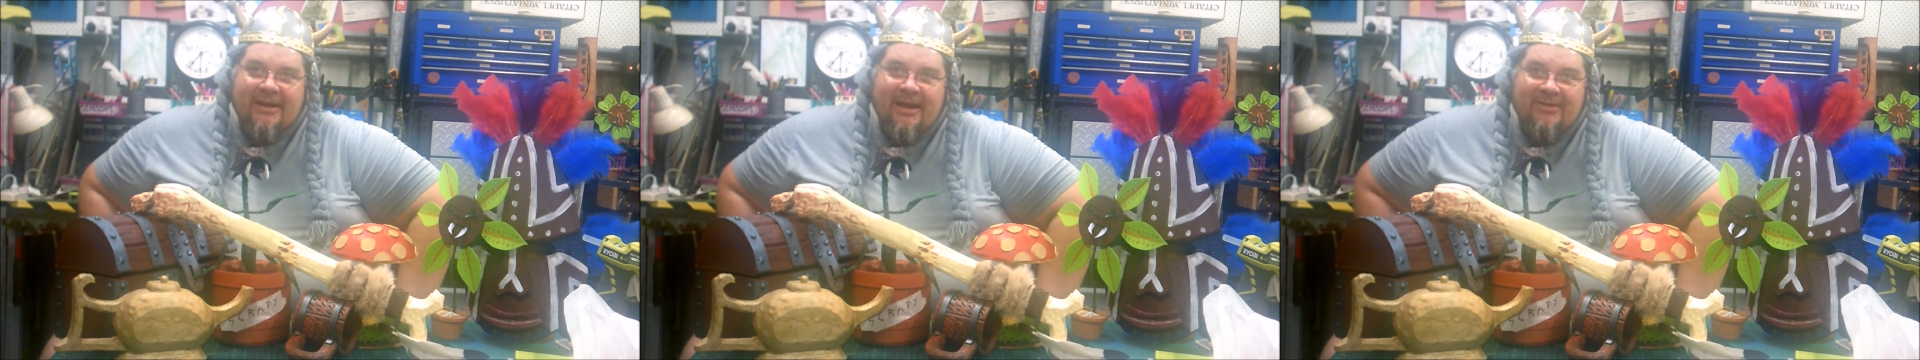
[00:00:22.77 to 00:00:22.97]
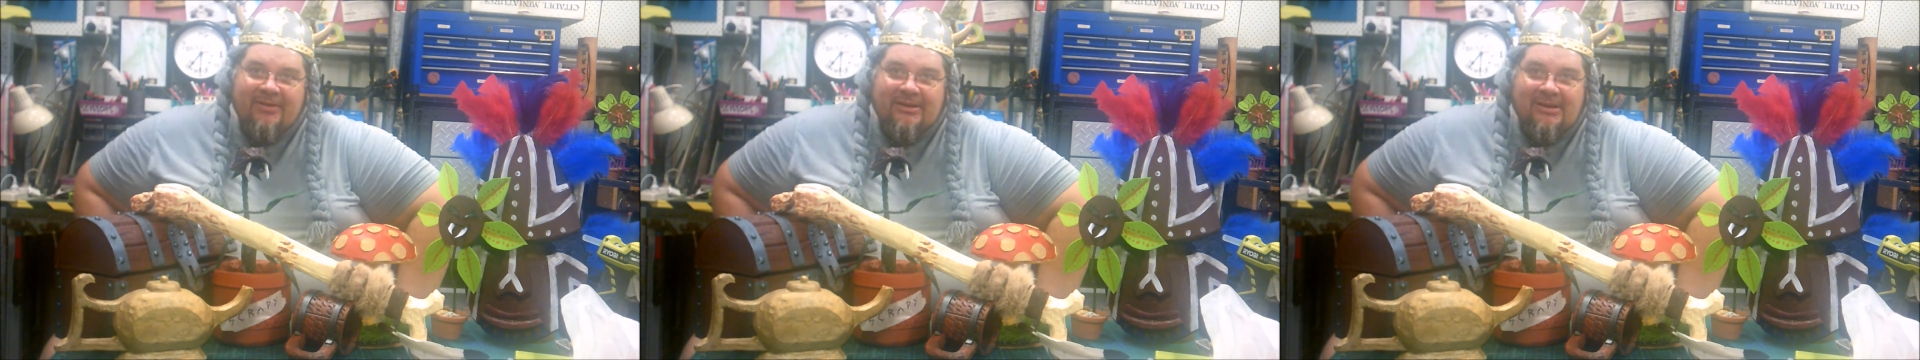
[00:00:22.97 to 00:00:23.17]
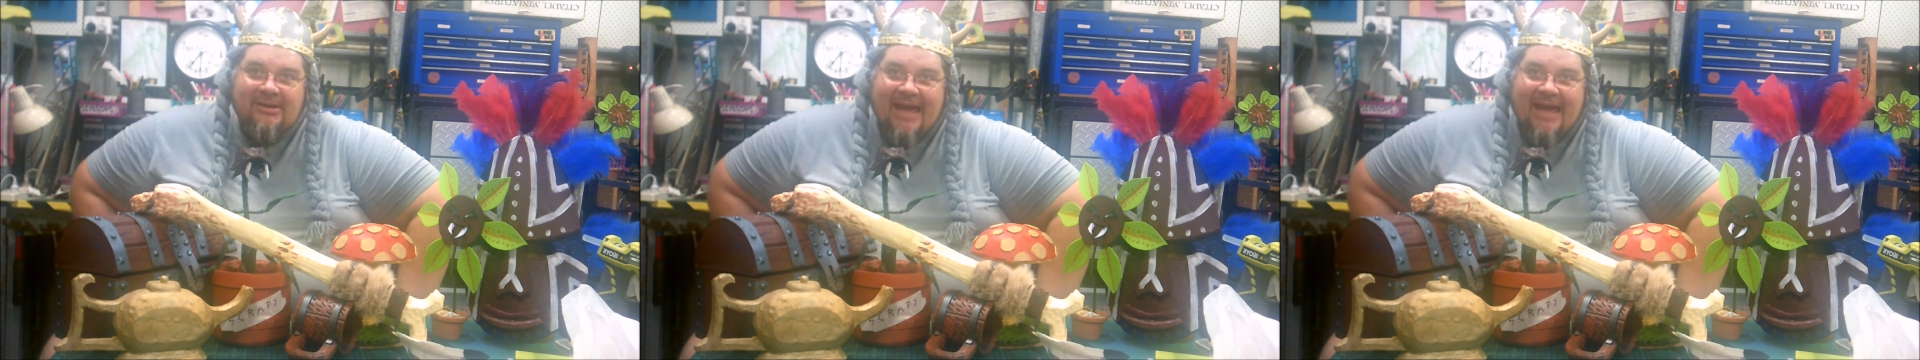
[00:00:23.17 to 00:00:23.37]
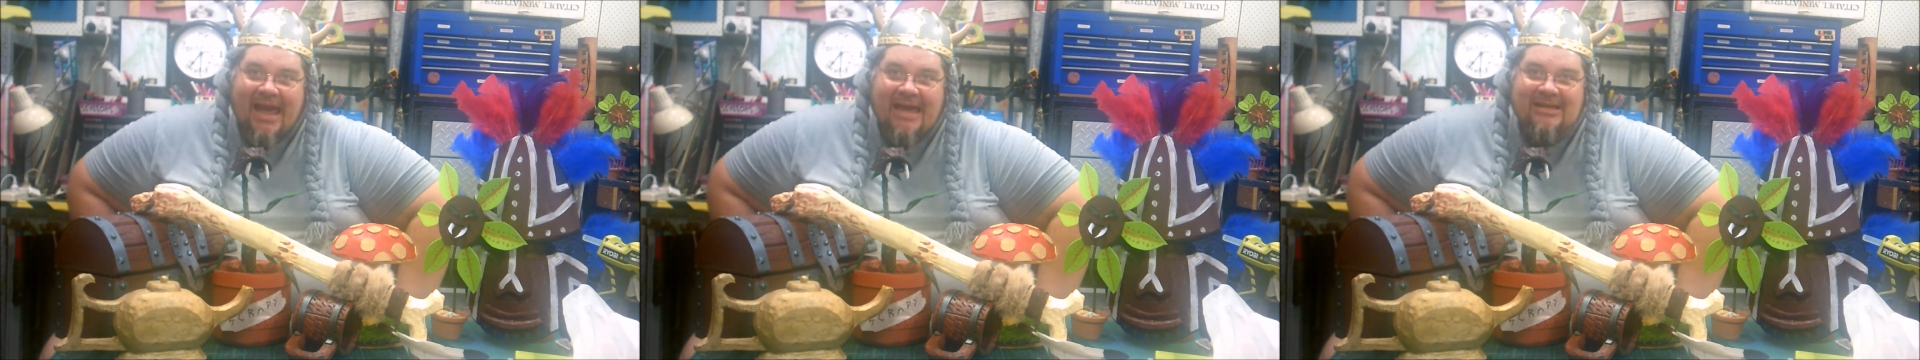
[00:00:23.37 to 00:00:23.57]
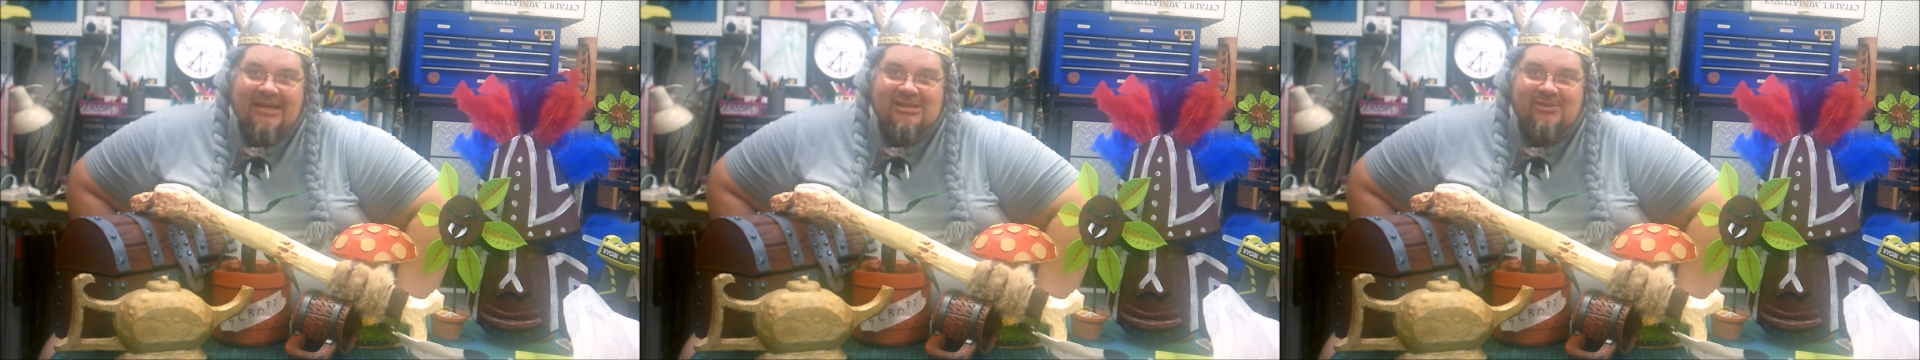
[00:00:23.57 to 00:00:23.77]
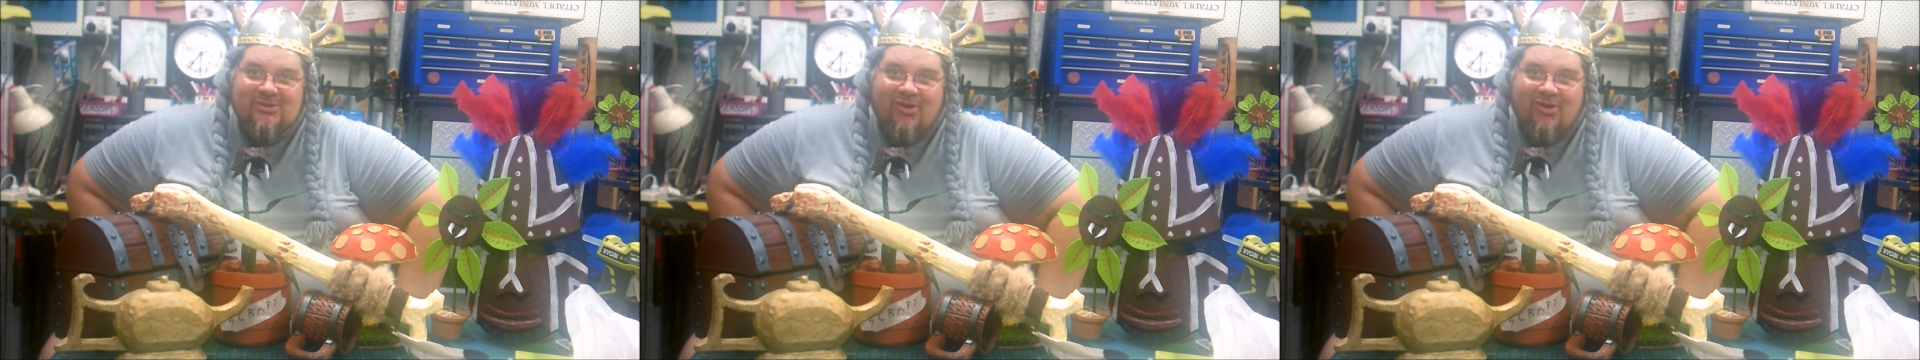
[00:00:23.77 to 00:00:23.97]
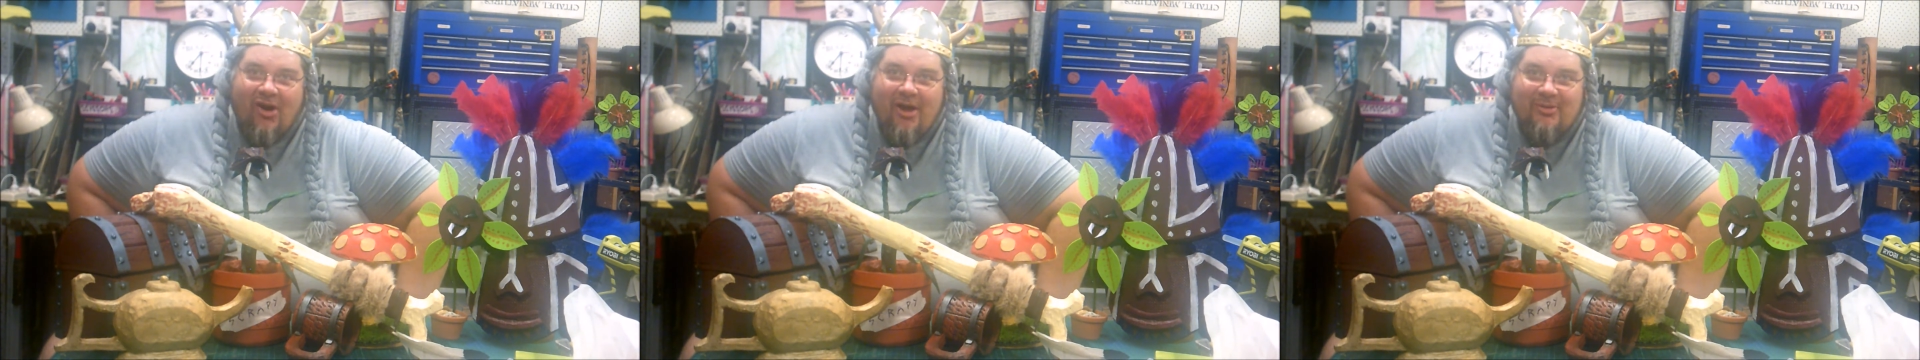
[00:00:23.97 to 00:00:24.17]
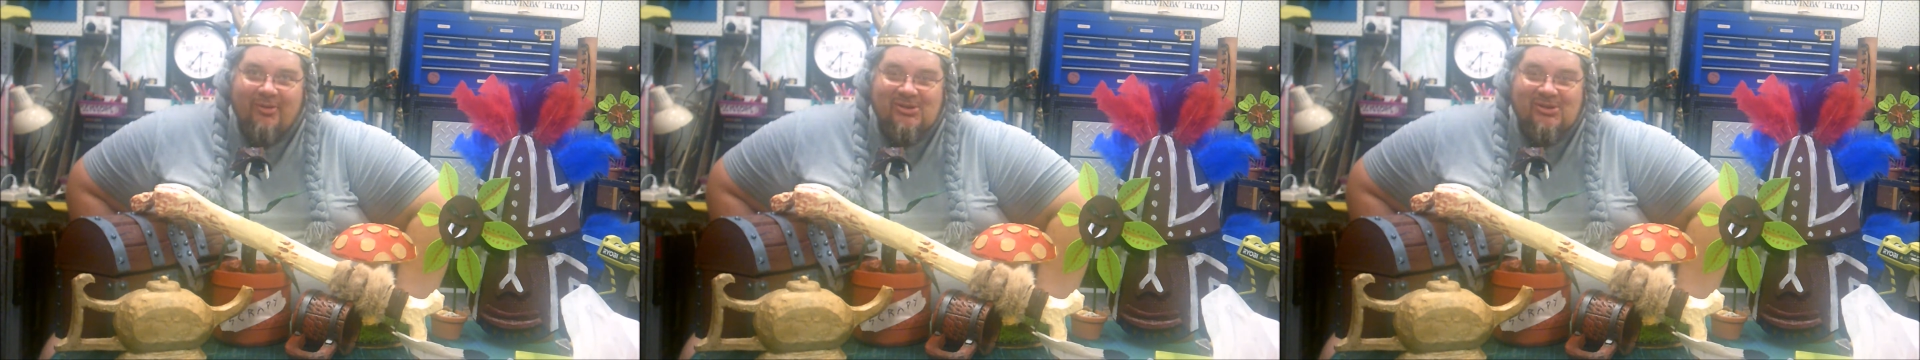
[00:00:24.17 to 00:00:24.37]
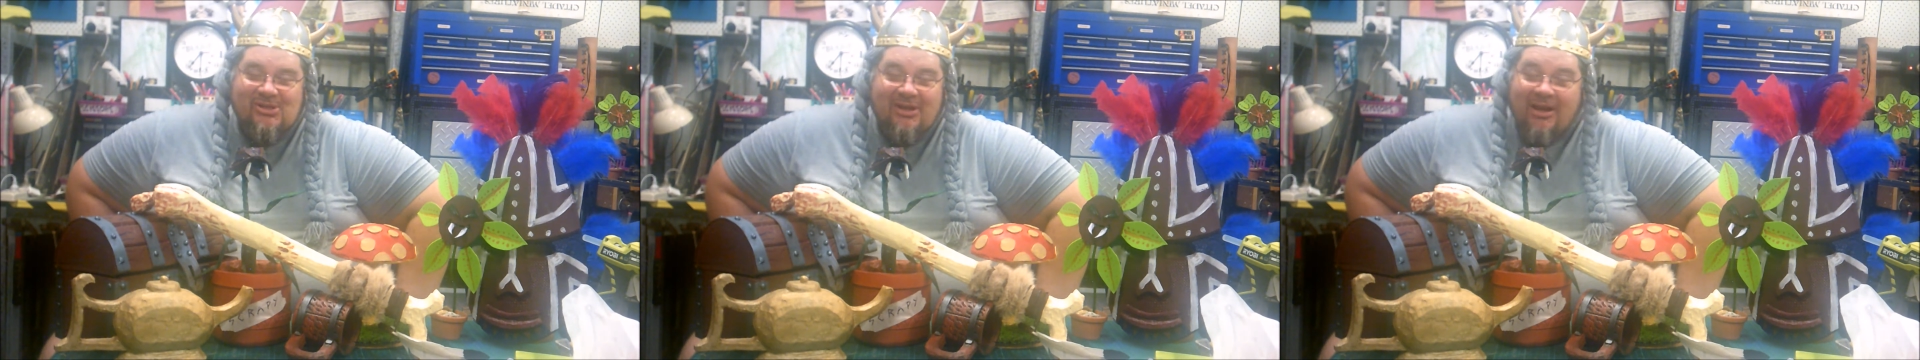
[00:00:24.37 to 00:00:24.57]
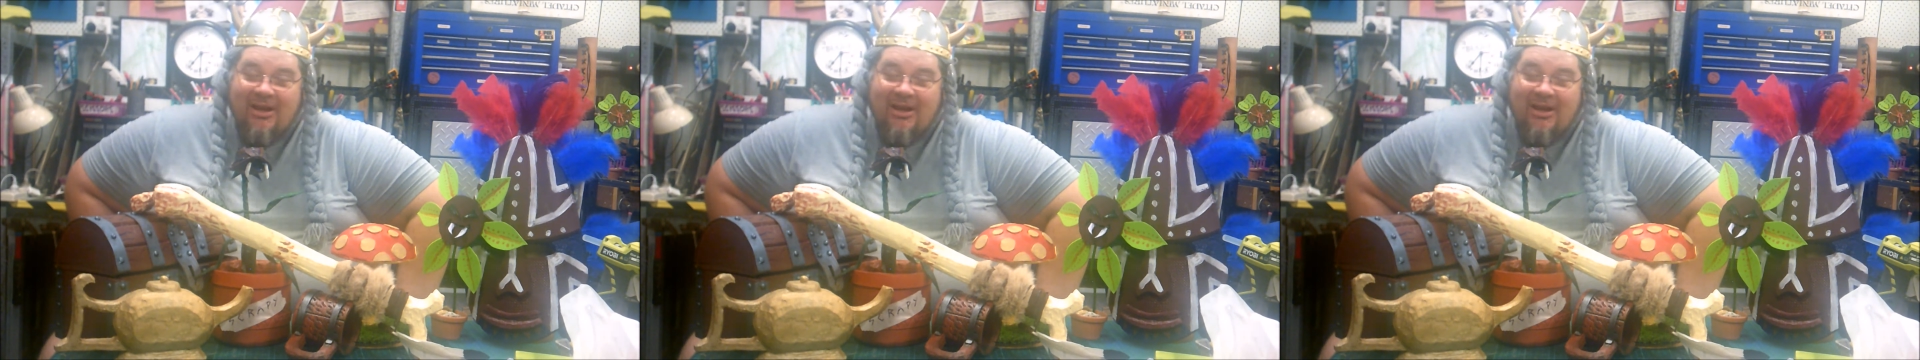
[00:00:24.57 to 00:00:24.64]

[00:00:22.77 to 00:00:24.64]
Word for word: having nearly 80 subscribers?